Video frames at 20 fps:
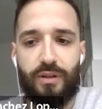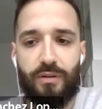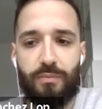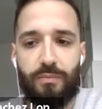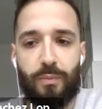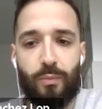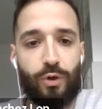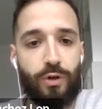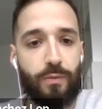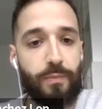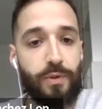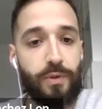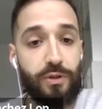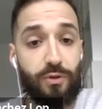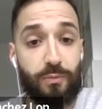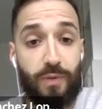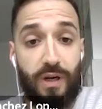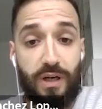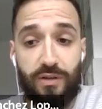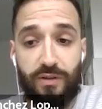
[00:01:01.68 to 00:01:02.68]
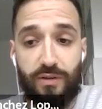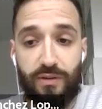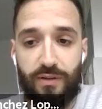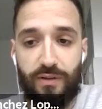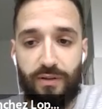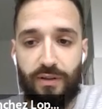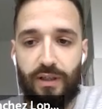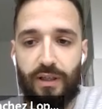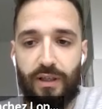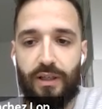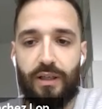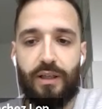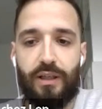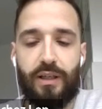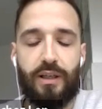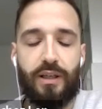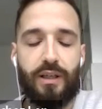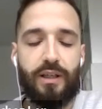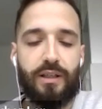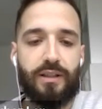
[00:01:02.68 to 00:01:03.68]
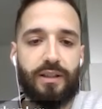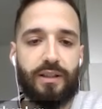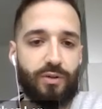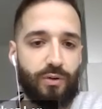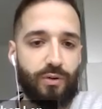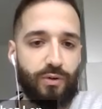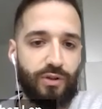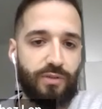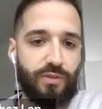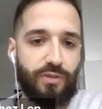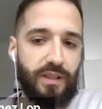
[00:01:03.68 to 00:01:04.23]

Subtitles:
primordial perturbations that source